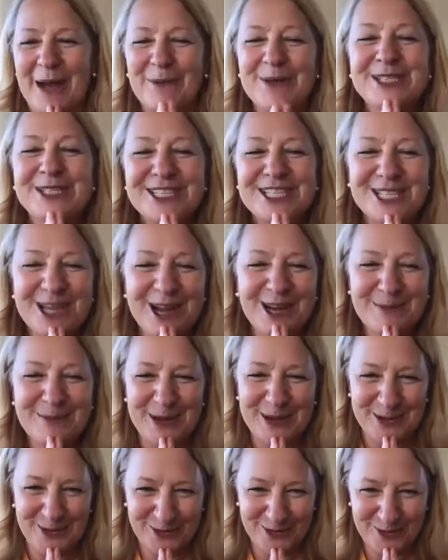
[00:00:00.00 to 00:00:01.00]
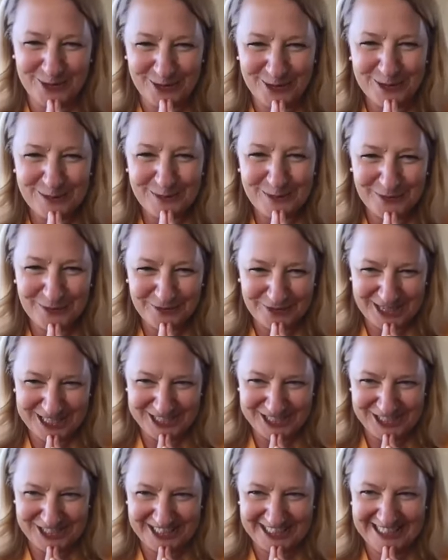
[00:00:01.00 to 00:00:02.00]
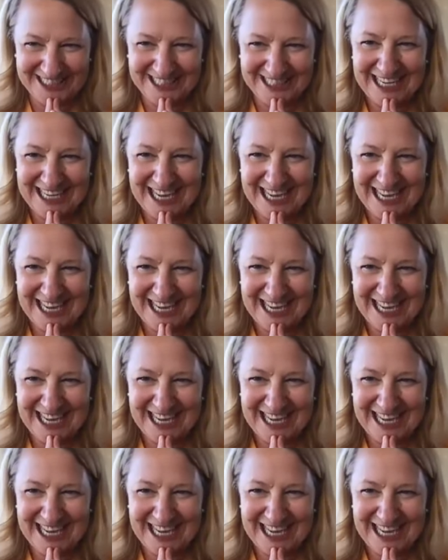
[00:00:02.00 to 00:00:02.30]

want you to talk about your current profession.